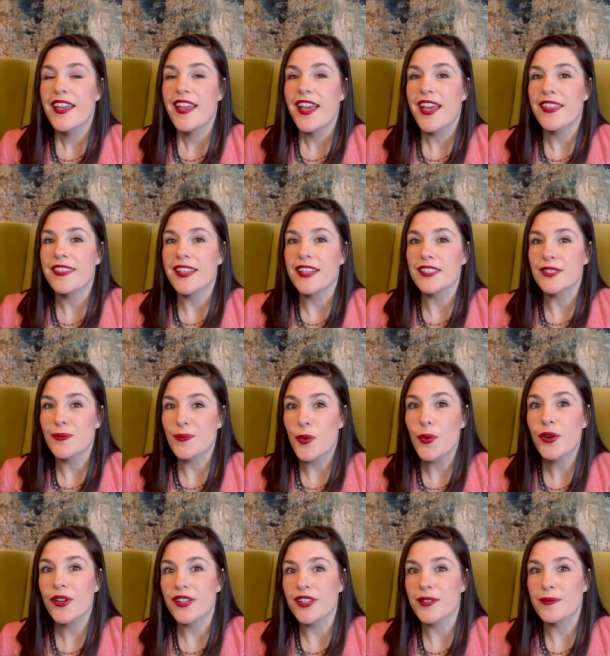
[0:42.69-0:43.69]
And that's
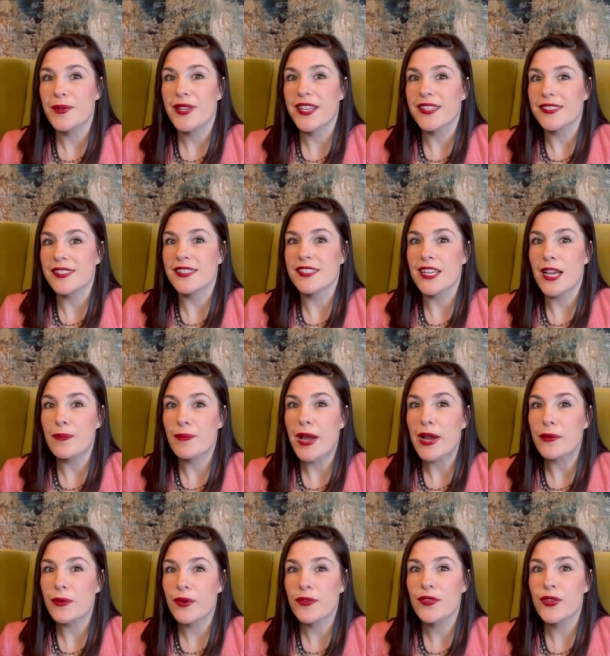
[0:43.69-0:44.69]
important because it's not my
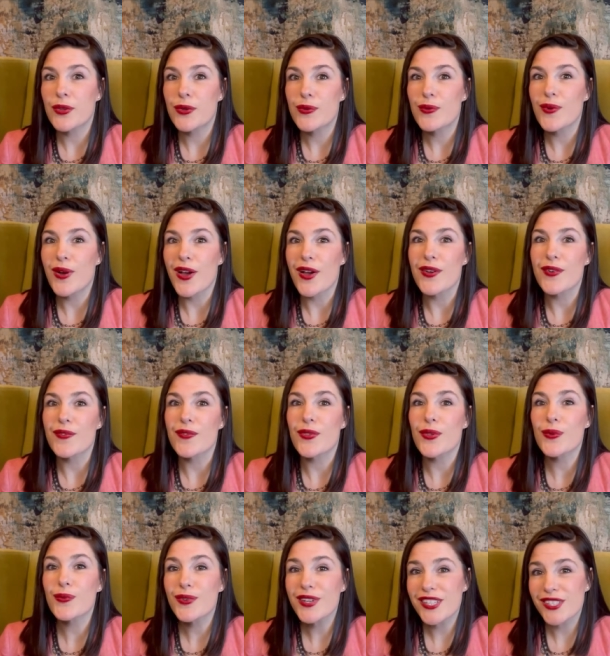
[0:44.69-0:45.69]
review of the
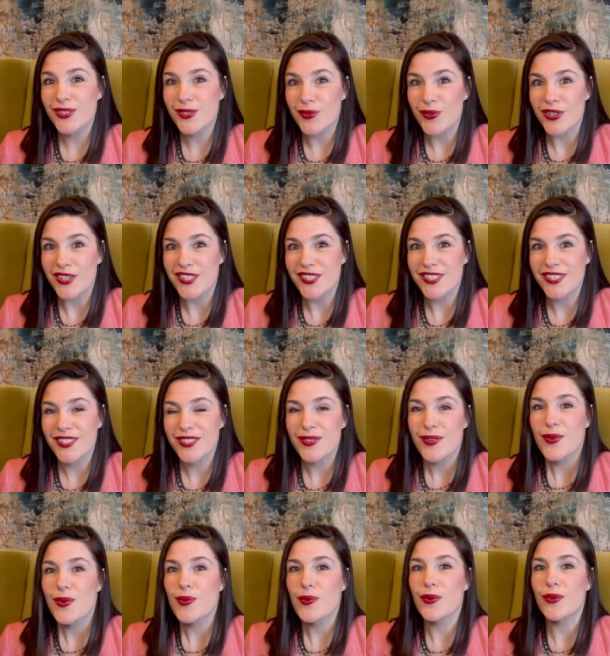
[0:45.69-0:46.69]
resource
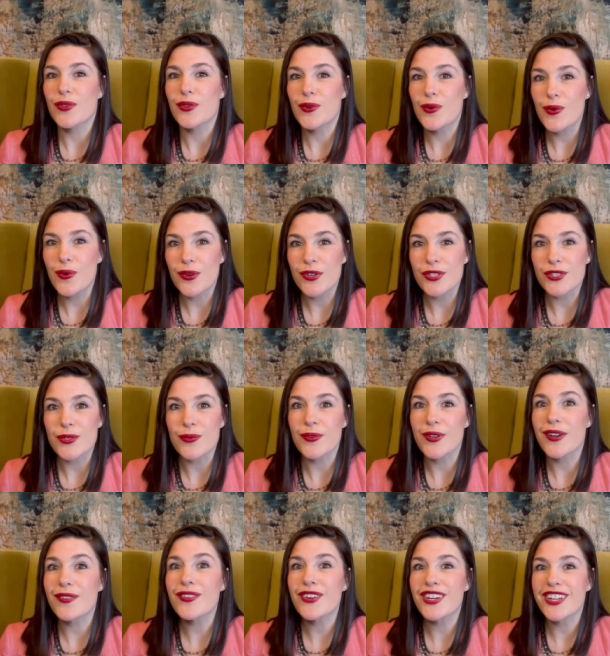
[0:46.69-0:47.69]
or the course or
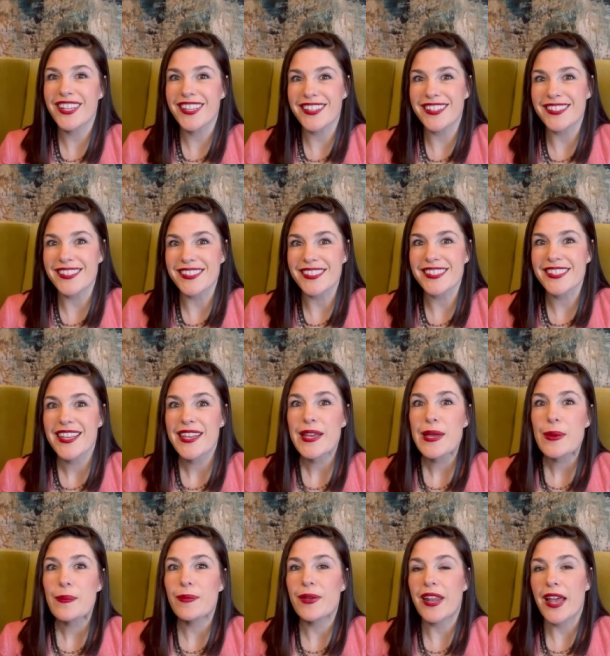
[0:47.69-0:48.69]
whatever it is,
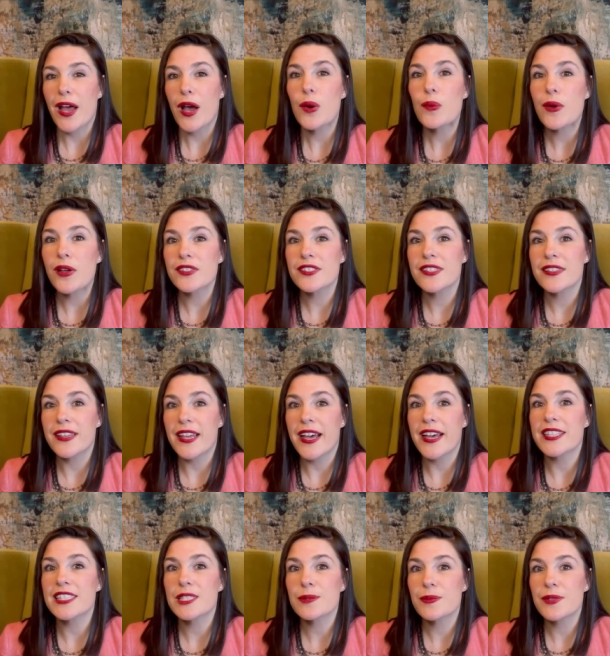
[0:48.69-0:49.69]
but how well did
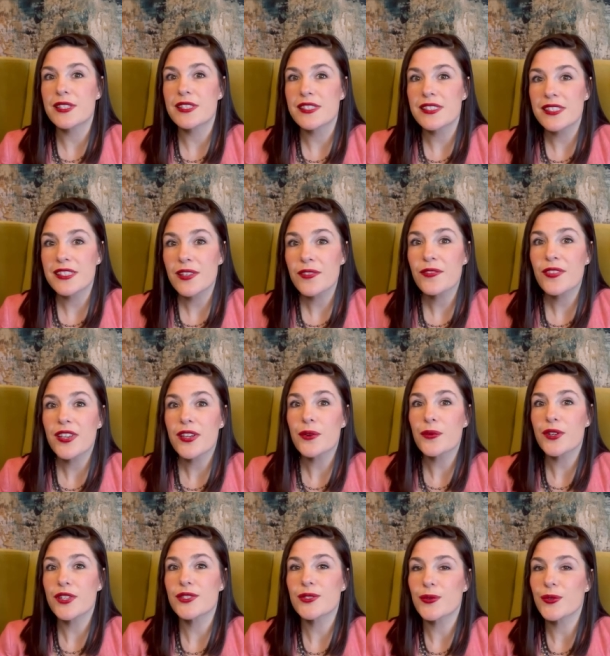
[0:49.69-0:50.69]
that specific
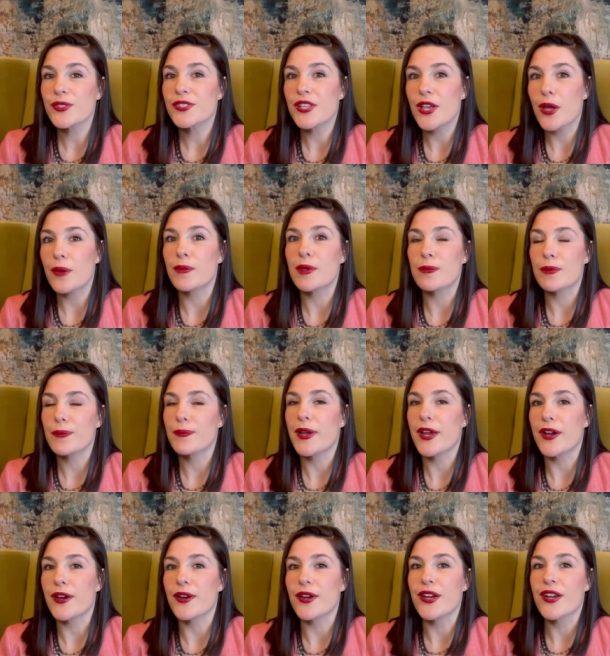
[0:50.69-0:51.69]
resource help me
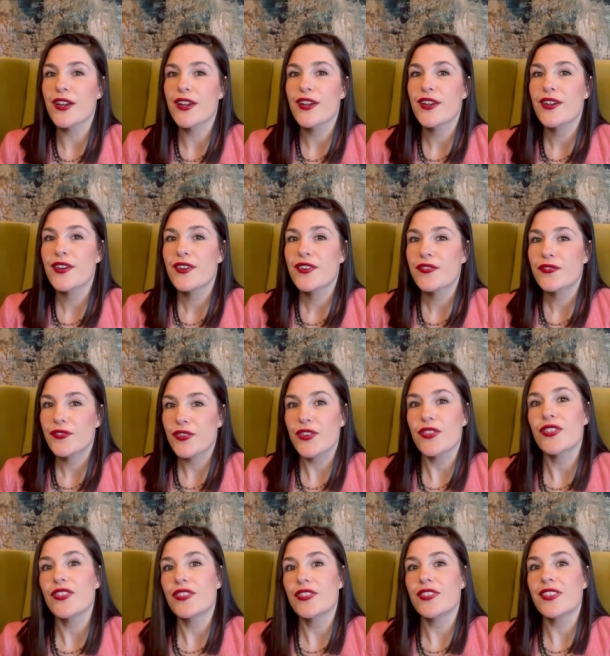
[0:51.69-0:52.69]
prepare for
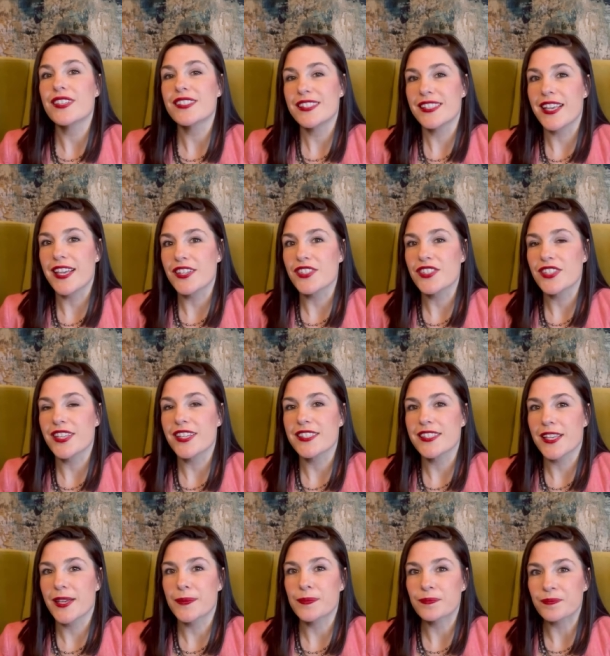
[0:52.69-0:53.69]
the C H C
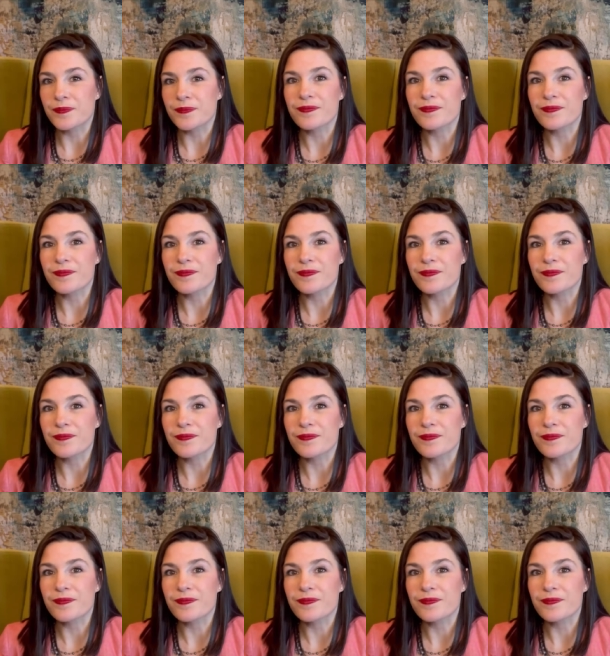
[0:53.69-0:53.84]
exam?